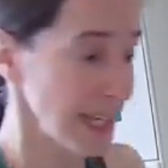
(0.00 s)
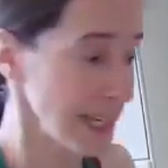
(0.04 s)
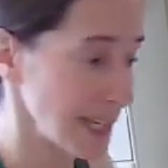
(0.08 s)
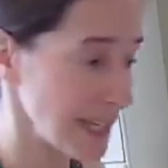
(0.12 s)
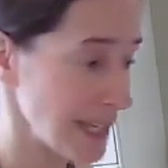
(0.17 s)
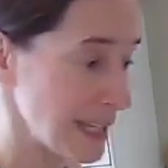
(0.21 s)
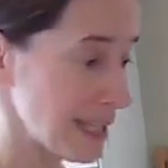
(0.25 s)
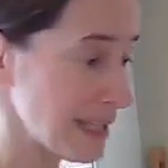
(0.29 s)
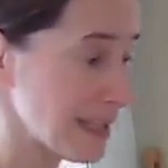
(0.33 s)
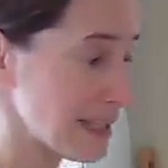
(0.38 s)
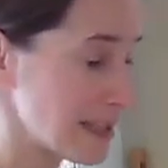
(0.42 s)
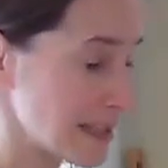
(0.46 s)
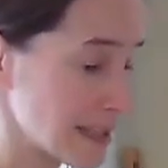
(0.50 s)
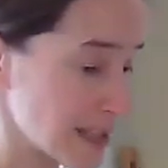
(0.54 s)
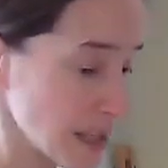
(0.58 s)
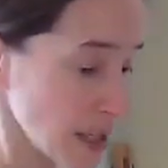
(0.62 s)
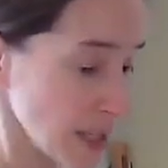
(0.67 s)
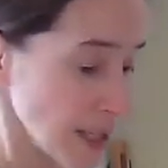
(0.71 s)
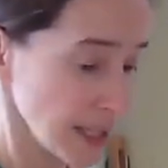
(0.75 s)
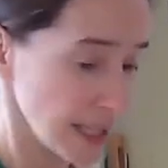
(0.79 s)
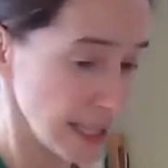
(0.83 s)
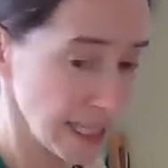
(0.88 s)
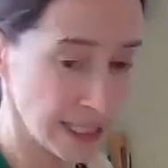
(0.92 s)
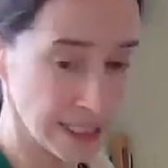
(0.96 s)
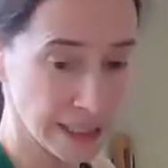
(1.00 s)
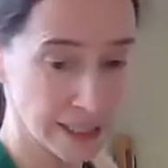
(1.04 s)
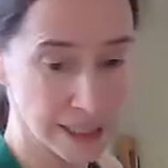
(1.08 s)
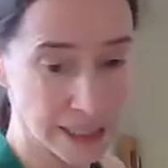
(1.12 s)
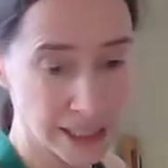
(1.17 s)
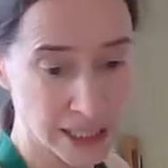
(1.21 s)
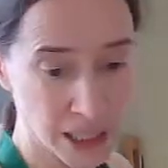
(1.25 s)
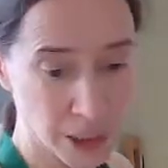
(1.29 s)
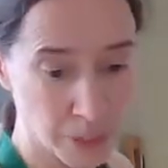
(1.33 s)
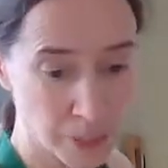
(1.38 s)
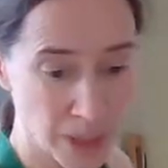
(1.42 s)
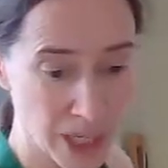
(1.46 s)
is, in a
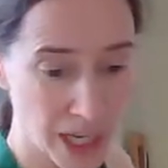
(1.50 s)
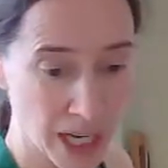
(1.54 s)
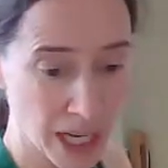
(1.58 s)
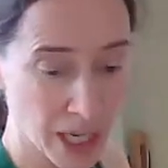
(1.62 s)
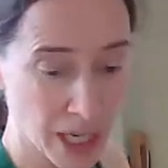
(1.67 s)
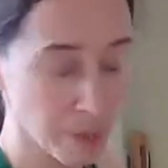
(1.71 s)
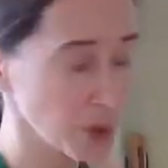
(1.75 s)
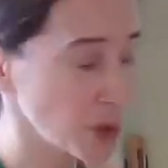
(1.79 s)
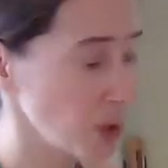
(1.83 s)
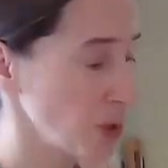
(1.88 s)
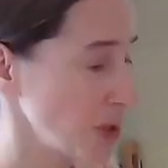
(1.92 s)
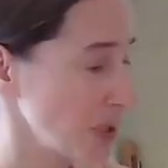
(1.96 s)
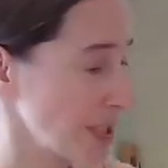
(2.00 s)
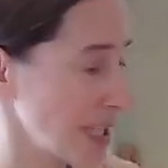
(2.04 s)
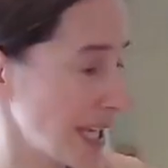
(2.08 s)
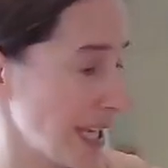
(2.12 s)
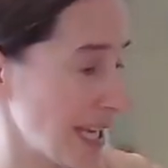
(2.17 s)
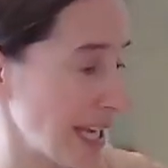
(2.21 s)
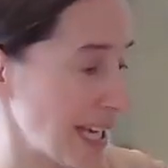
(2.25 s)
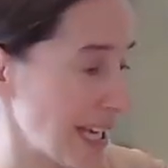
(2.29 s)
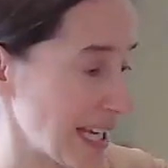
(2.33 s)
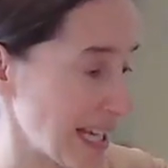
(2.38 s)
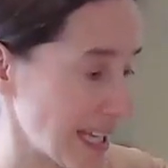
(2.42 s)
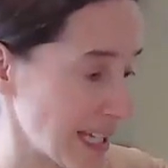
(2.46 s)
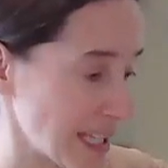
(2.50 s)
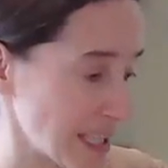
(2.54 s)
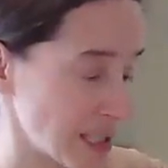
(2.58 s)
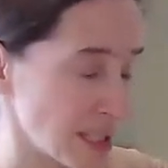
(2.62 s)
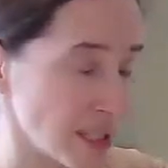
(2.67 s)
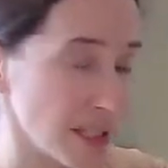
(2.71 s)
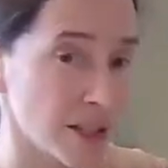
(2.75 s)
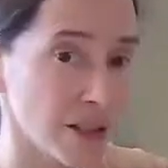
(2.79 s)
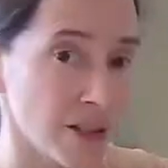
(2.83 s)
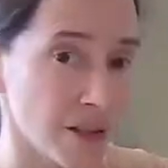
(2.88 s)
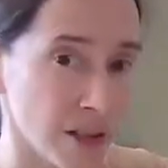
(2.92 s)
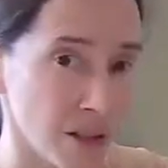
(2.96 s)
little bit, I'm going to
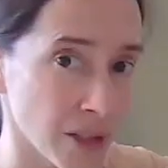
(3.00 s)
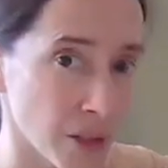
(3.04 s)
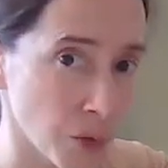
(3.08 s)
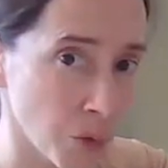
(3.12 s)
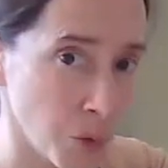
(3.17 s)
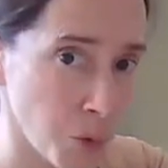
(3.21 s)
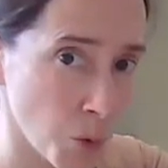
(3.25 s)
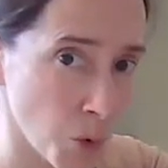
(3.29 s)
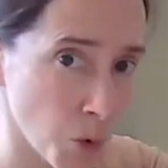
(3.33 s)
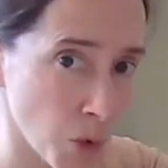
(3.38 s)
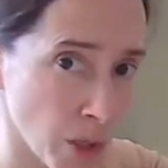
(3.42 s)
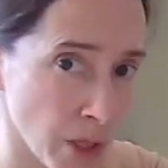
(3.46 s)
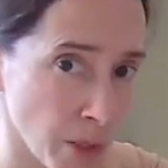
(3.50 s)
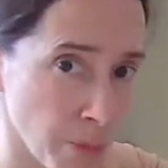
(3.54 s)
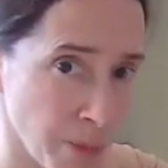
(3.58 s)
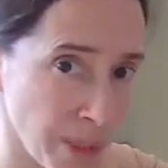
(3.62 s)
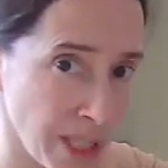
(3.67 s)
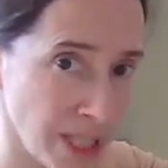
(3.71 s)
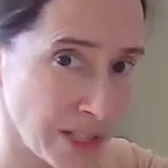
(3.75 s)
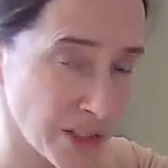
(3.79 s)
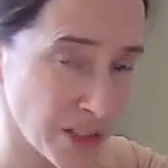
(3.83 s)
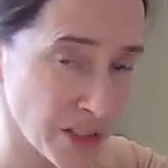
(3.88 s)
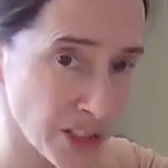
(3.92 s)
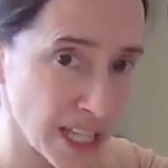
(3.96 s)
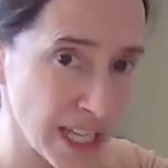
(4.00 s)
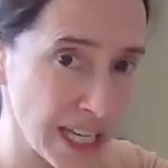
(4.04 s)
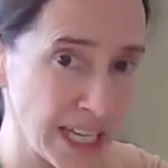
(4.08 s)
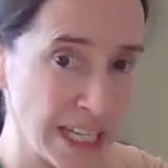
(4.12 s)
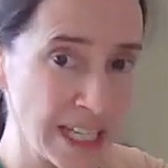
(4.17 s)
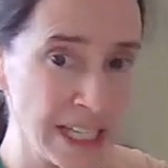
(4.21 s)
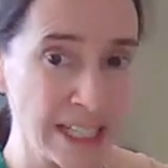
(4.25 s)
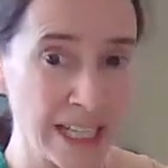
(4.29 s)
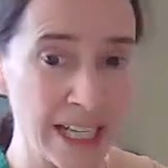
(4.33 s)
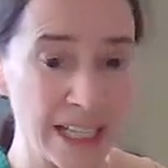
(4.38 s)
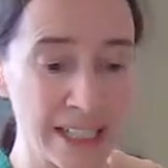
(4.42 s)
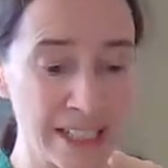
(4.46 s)
add the corn mince
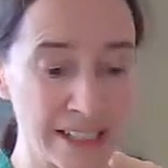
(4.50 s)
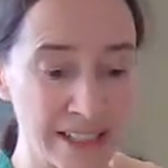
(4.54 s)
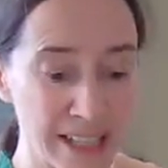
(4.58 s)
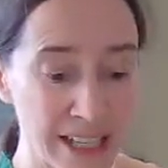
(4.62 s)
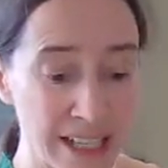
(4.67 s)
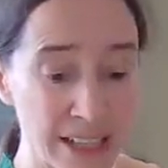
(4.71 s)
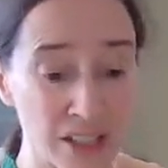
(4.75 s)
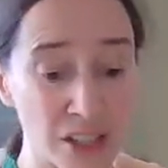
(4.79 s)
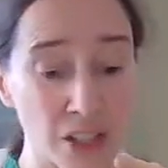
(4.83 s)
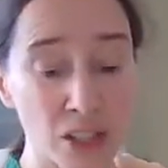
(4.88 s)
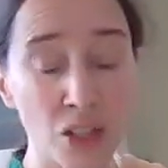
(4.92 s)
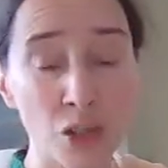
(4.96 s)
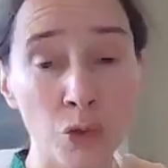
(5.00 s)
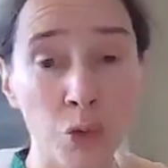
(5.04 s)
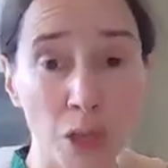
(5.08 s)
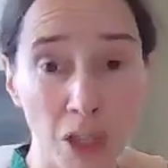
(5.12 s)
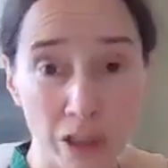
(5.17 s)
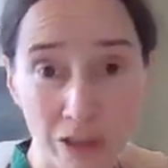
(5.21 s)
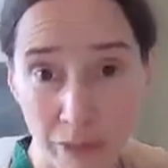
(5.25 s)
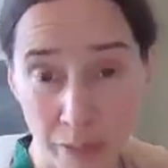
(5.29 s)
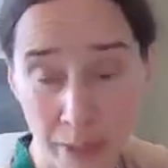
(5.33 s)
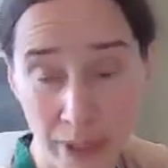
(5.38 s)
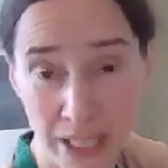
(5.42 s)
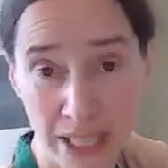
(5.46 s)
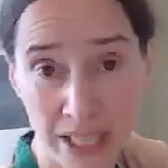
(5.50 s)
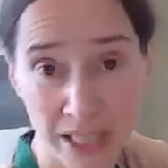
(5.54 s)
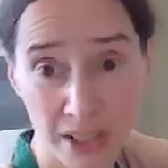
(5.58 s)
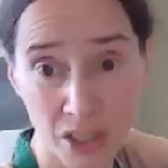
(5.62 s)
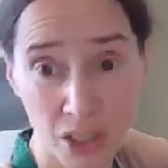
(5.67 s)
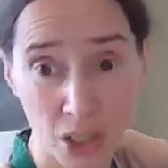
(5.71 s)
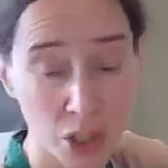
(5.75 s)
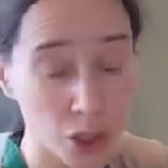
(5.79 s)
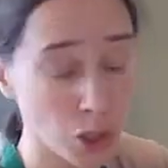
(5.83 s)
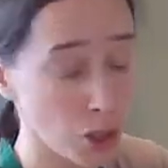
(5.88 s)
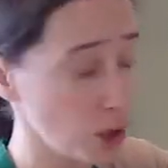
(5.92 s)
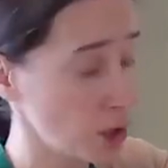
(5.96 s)
in, and it says 12 minutes
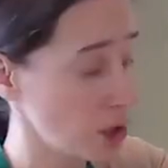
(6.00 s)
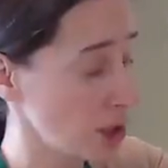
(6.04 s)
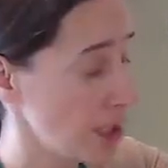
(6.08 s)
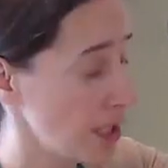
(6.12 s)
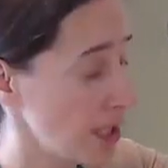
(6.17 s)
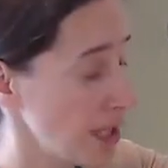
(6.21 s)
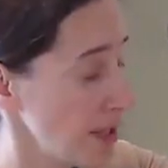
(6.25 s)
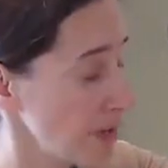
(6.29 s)
to cook.